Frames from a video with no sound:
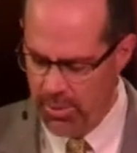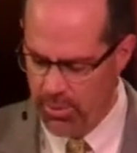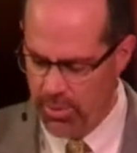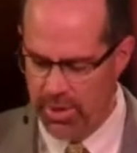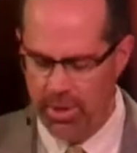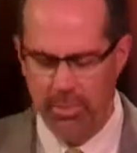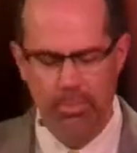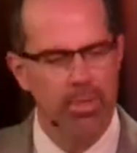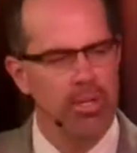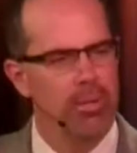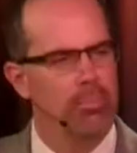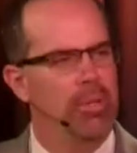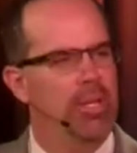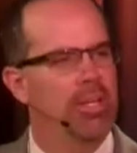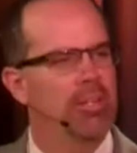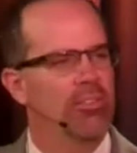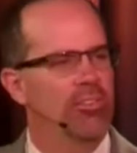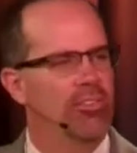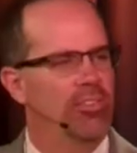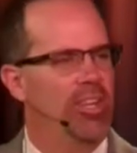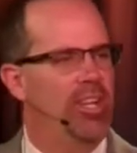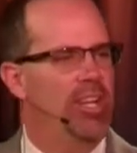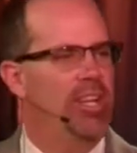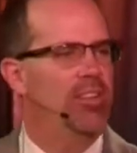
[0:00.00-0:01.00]
We're to be a
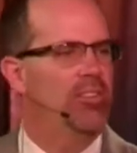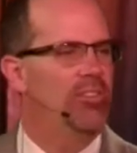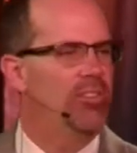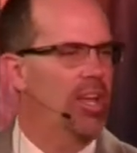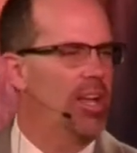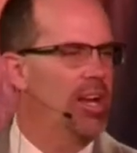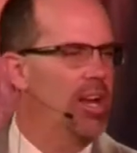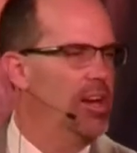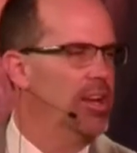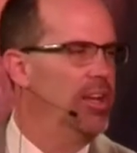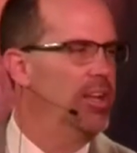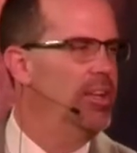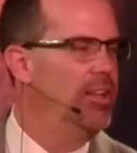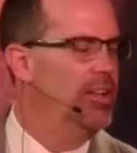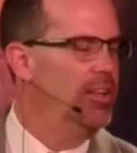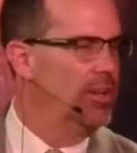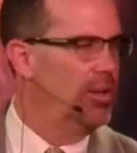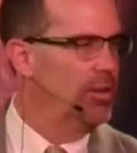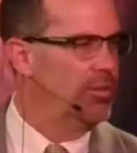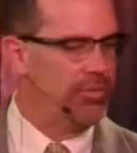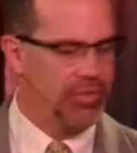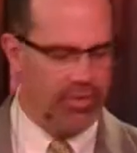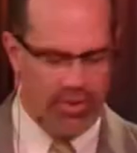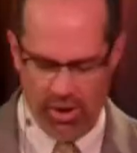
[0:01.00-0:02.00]
city set on a
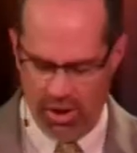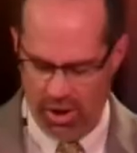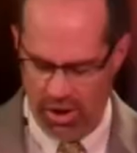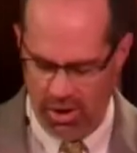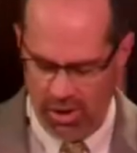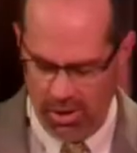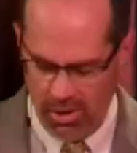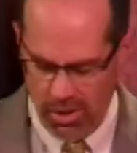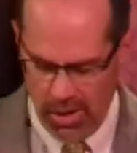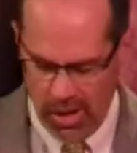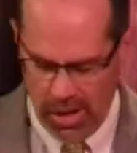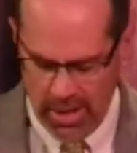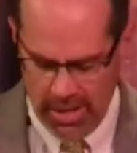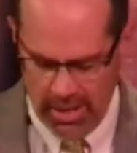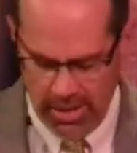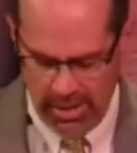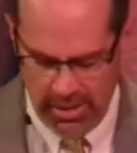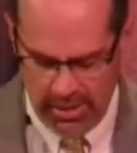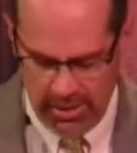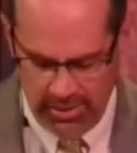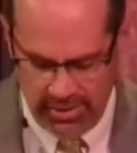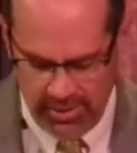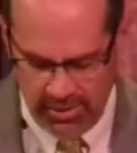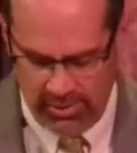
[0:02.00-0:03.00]
hill for all
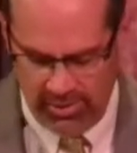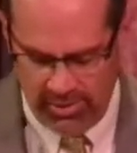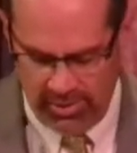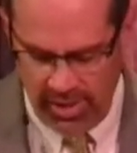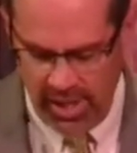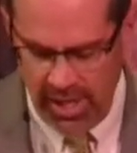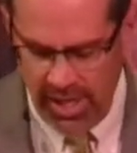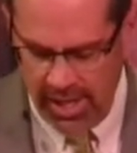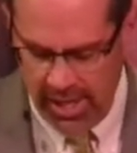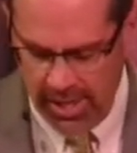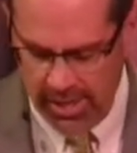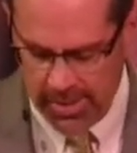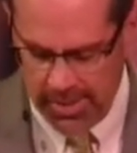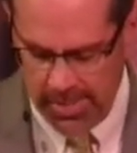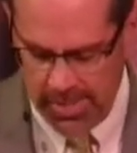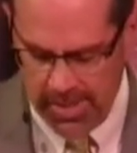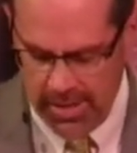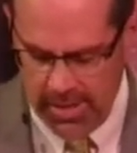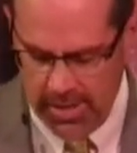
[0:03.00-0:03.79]
to see.